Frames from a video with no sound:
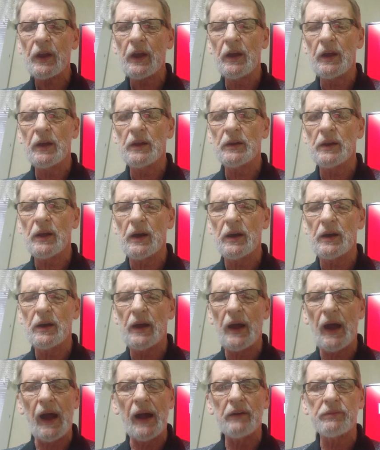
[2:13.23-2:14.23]
And
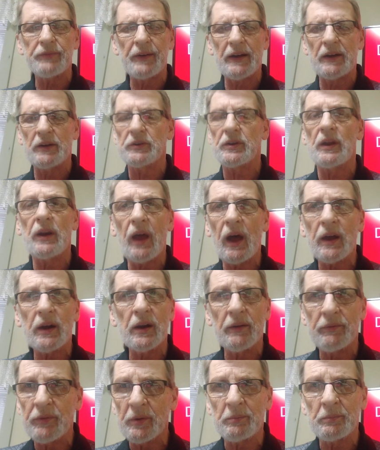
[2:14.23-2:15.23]
I found a
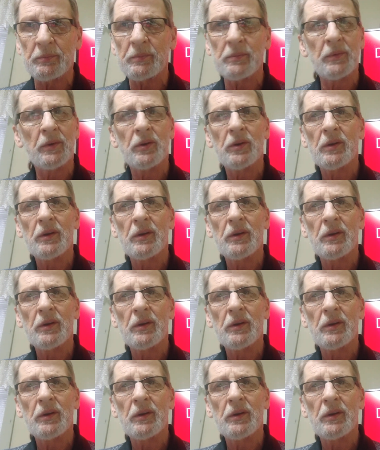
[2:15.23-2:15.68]
lot of them.